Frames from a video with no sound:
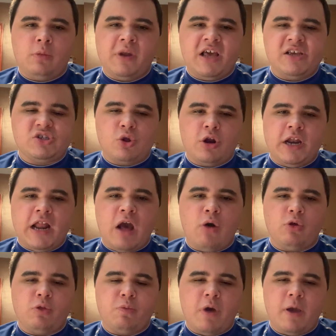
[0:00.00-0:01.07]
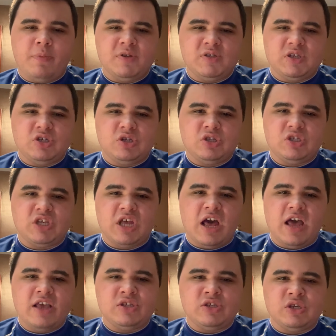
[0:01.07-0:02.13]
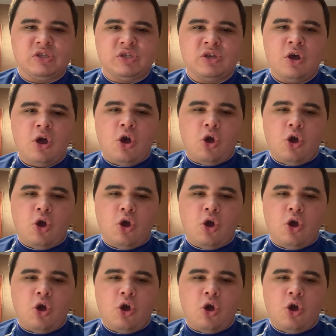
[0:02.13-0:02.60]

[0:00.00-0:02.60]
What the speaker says: but I started out with my position sizes